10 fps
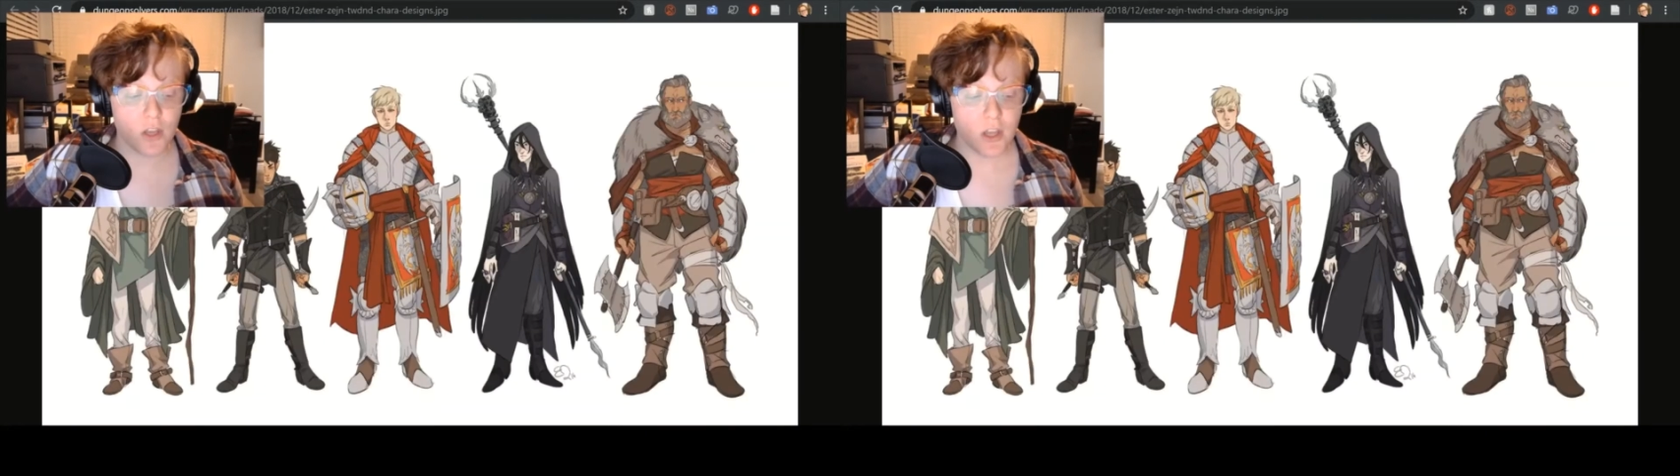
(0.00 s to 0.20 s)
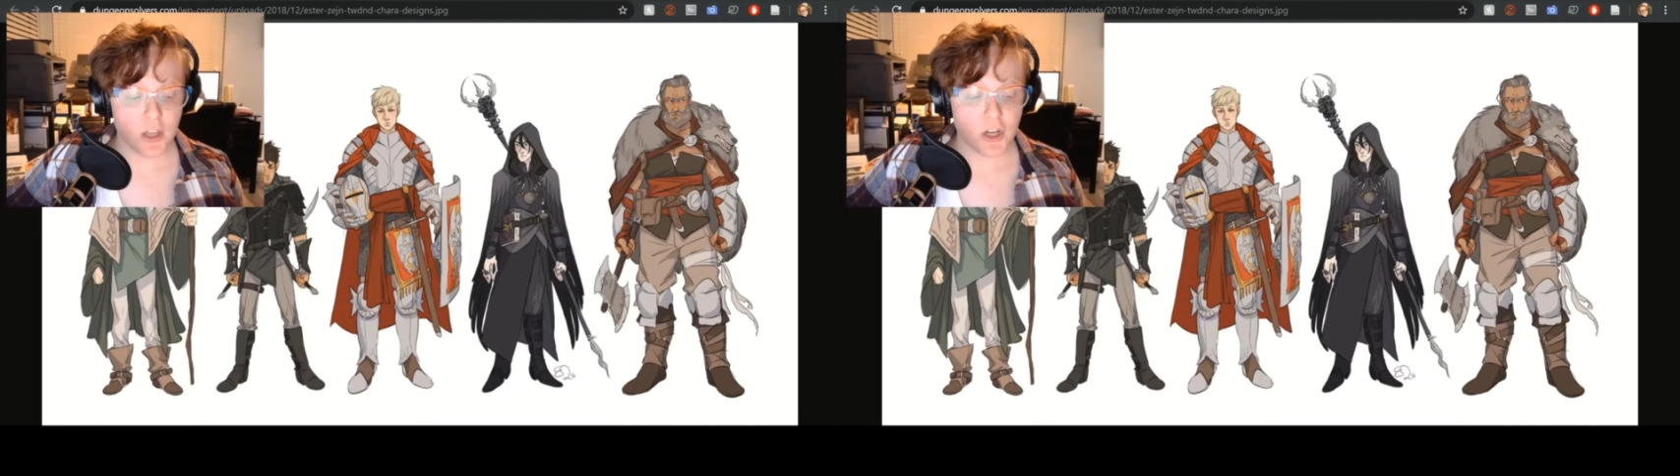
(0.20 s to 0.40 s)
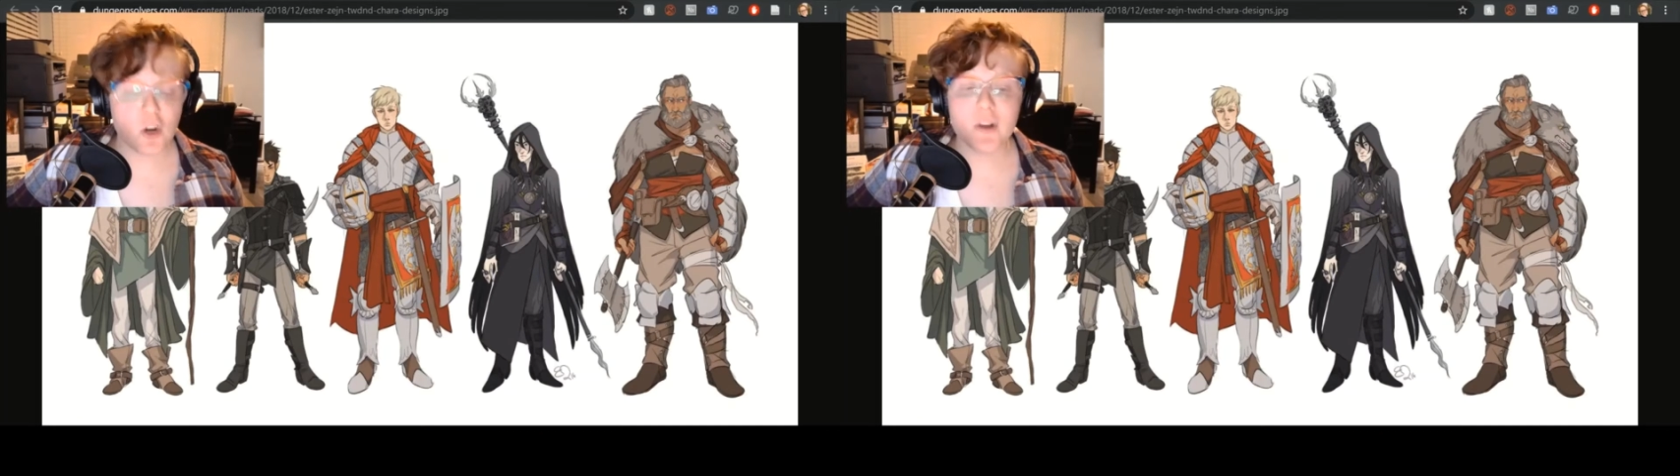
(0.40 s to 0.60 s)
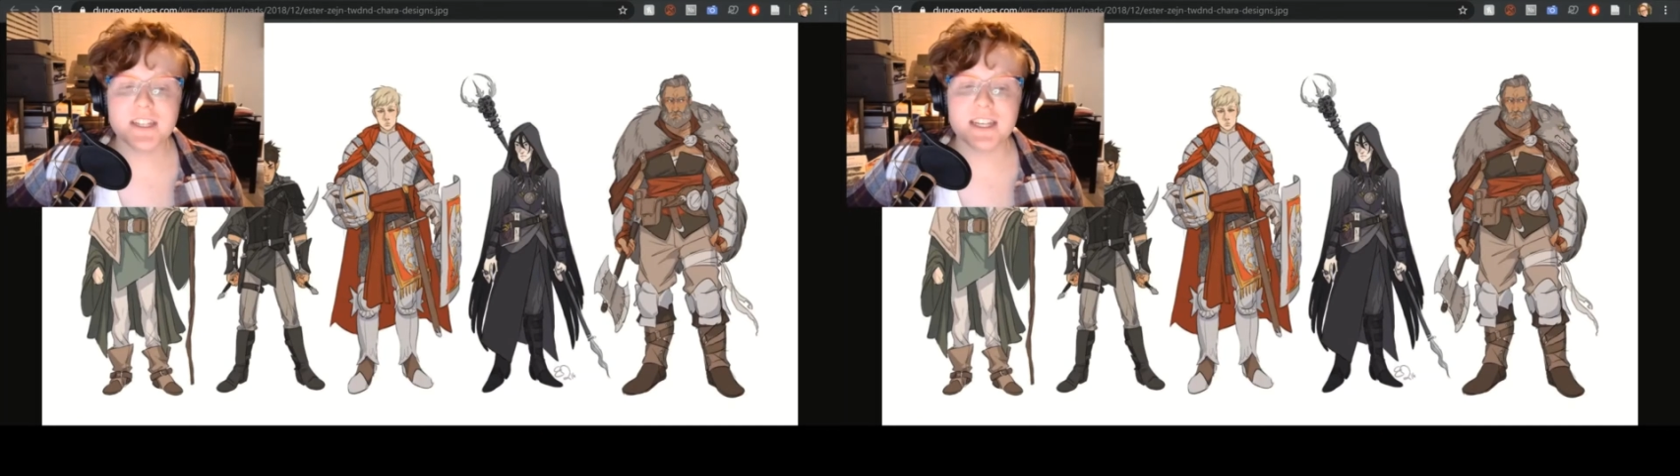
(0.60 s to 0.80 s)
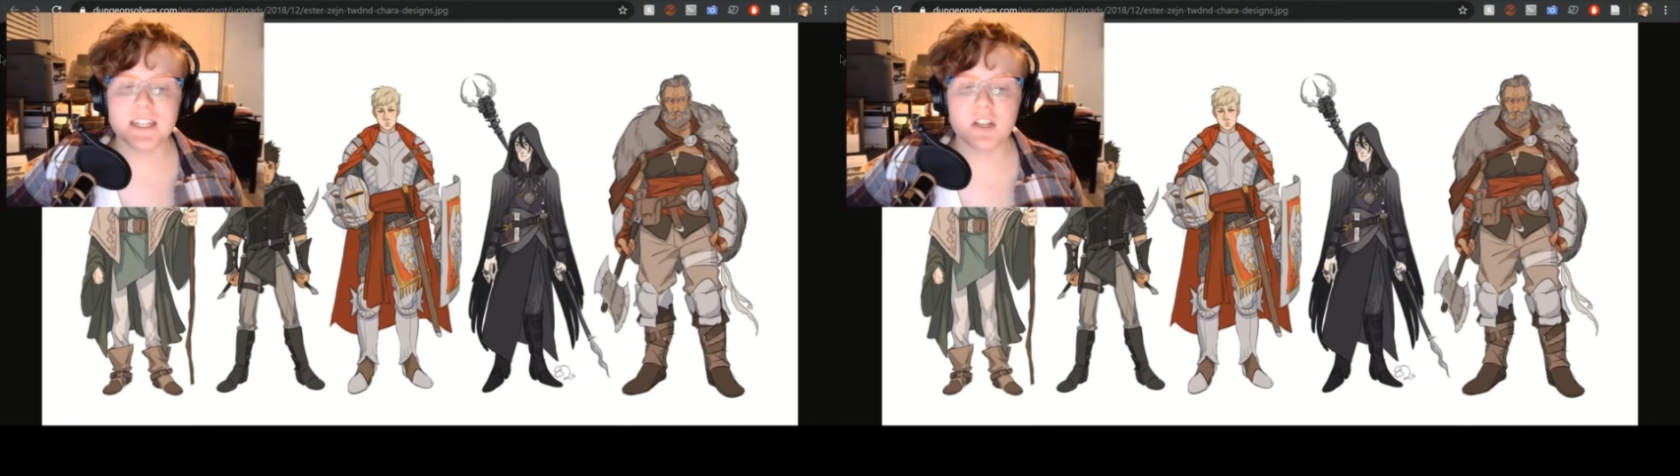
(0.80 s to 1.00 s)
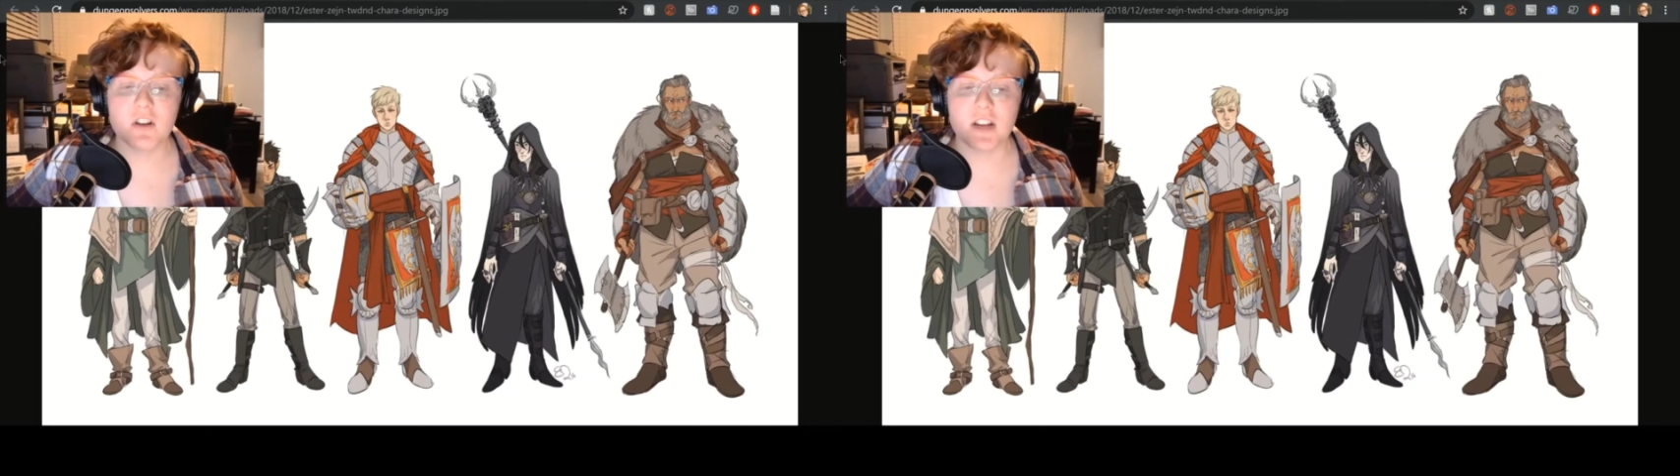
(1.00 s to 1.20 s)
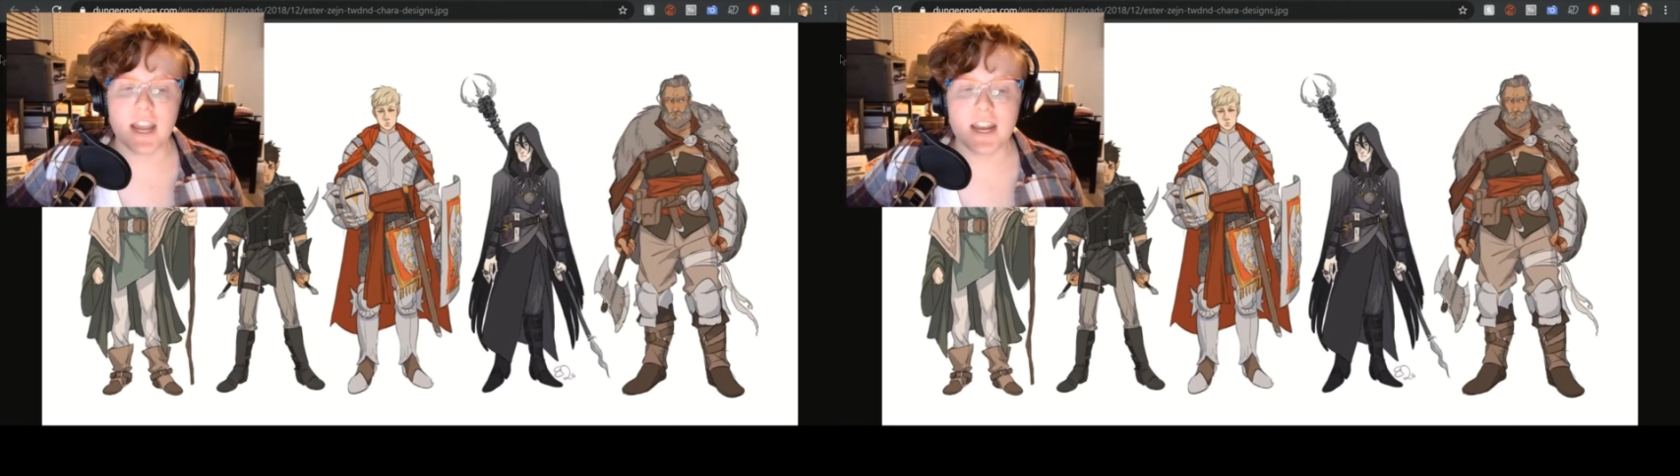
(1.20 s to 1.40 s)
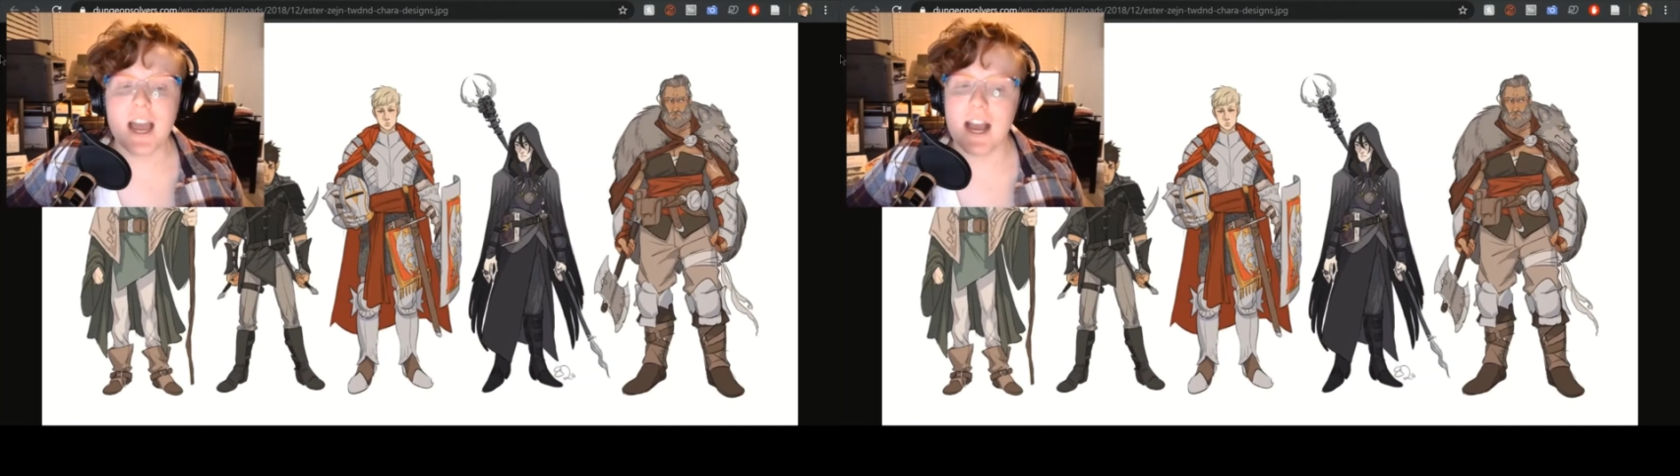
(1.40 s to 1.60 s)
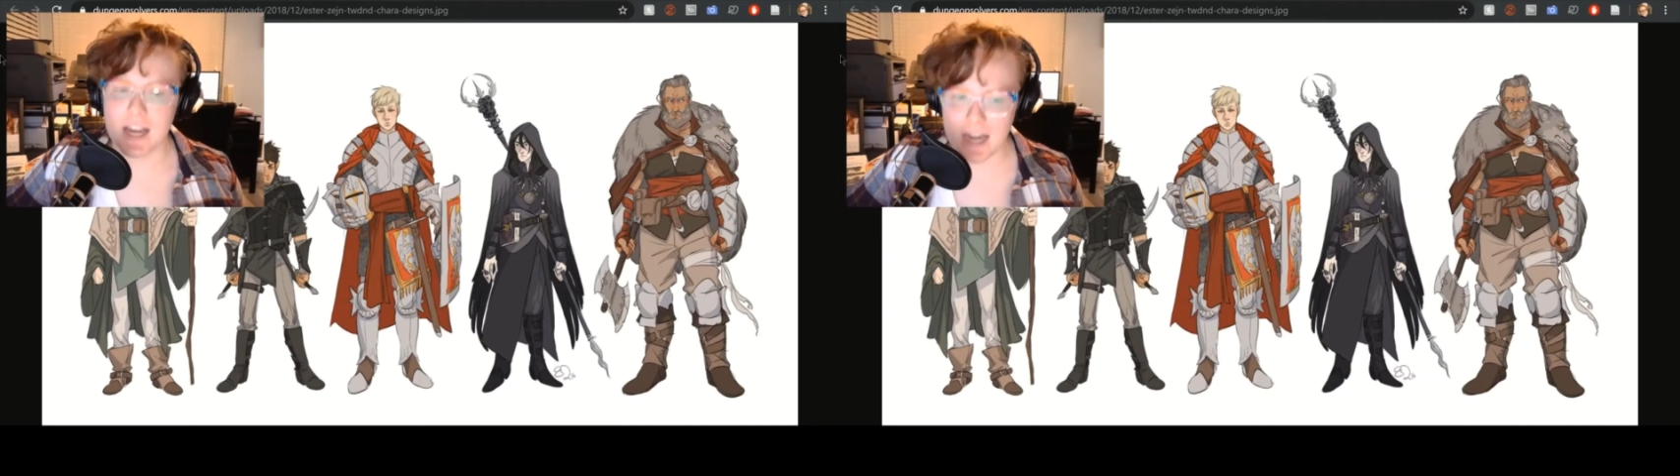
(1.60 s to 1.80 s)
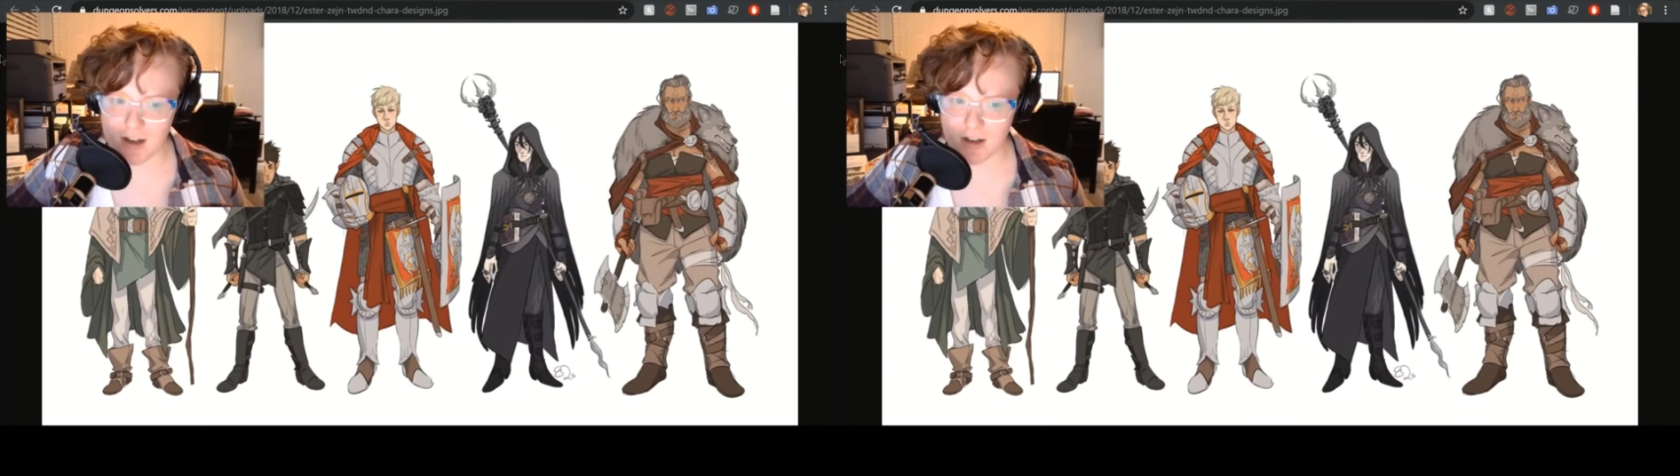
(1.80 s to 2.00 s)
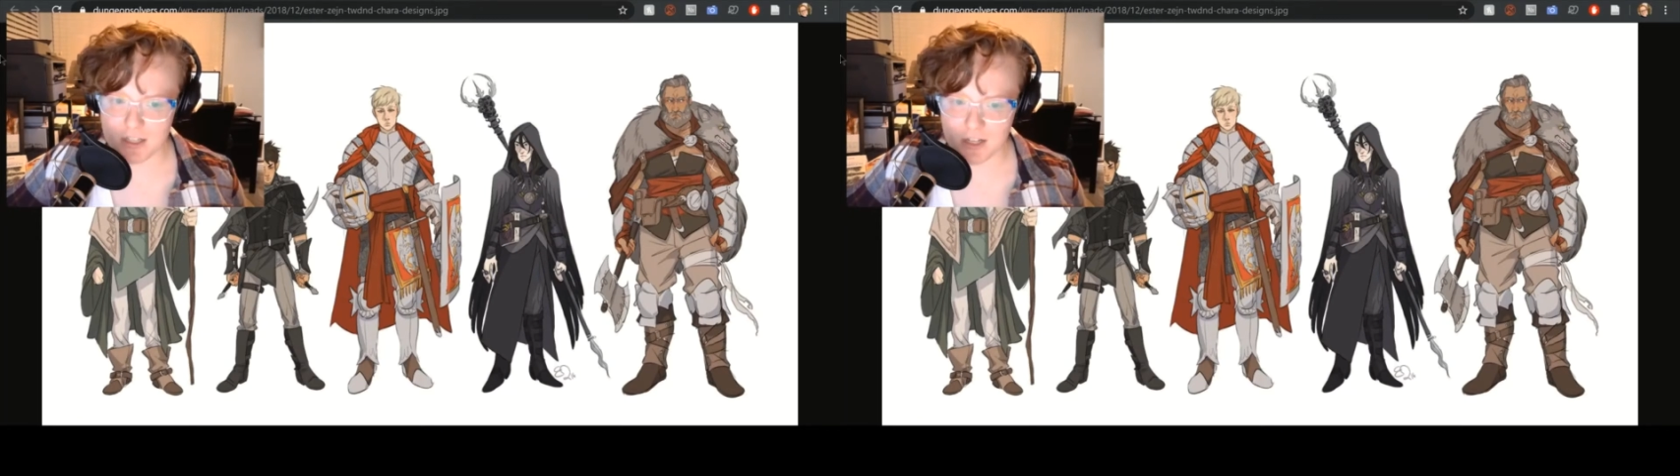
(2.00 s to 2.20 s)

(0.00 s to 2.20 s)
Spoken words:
you're going to need to create a character.